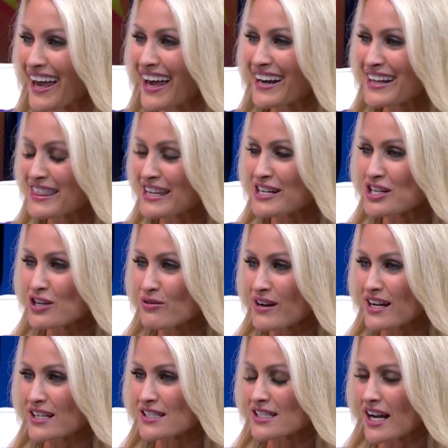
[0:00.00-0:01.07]
Anything new
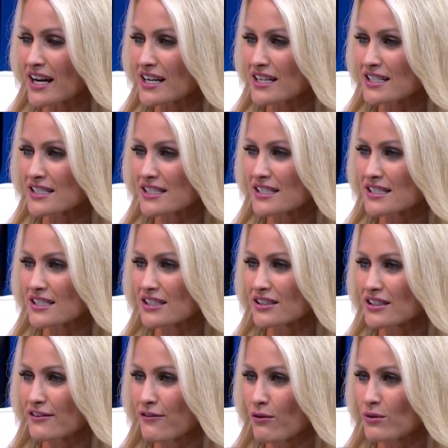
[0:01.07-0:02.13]
and exciting to
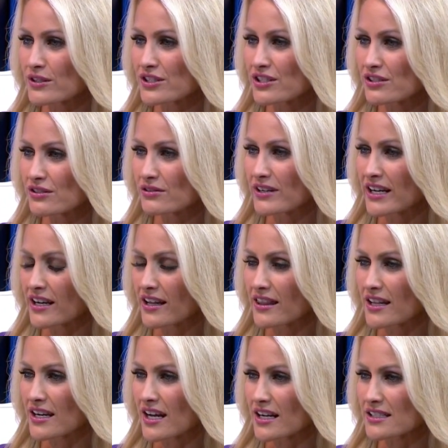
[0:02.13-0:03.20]
look forward to
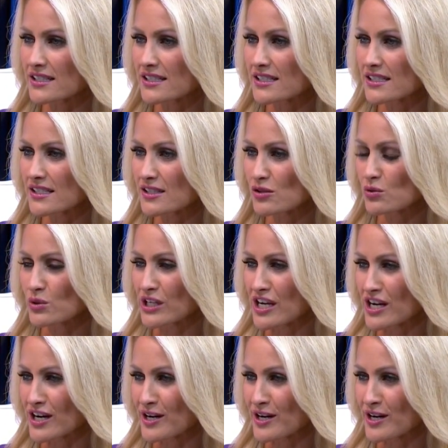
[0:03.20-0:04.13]
in the next school year?